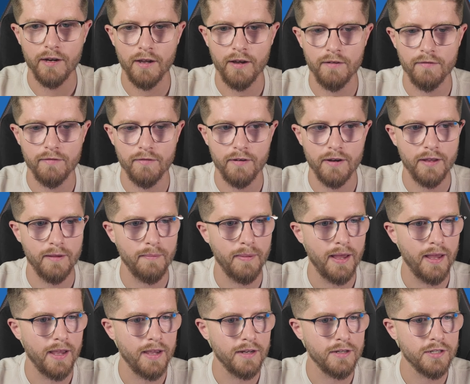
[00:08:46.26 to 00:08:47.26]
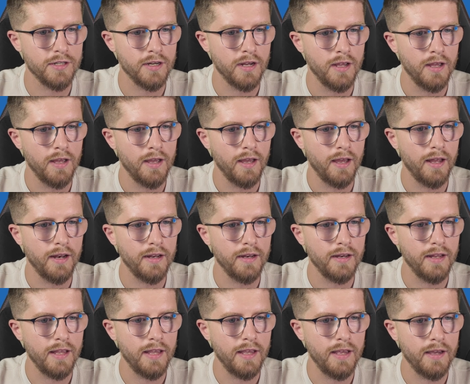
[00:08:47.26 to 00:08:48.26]
a recovery page. And
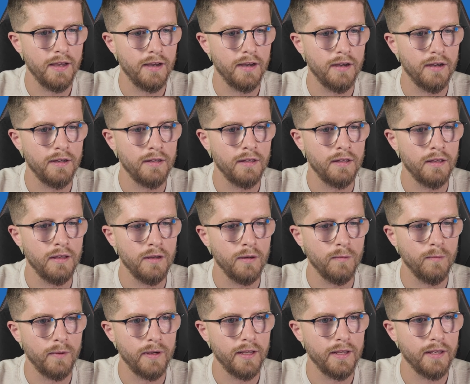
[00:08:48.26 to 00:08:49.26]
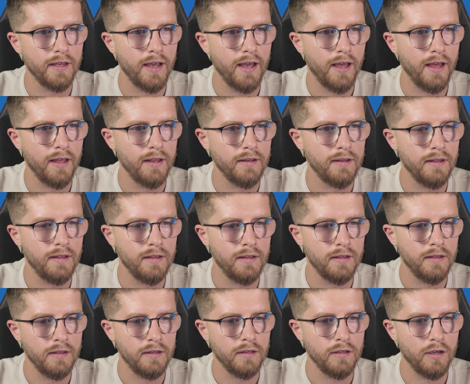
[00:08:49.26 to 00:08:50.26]
in here, we can
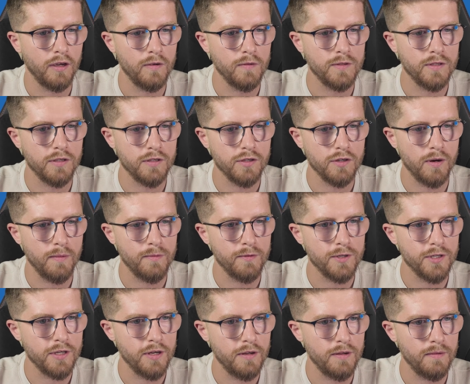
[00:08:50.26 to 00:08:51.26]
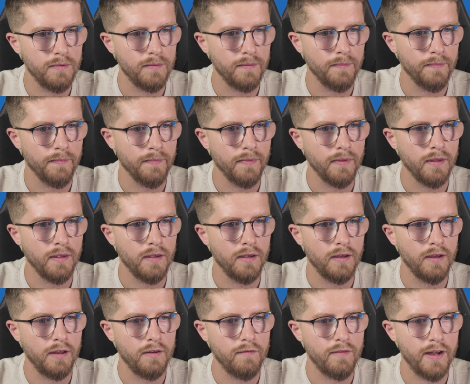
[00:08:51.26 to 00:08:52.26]
go to troubleshoot,
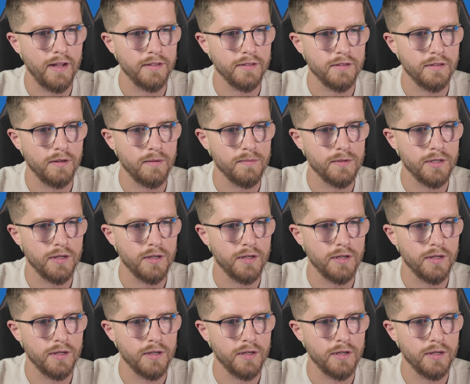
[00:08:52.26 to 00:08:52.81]
advanced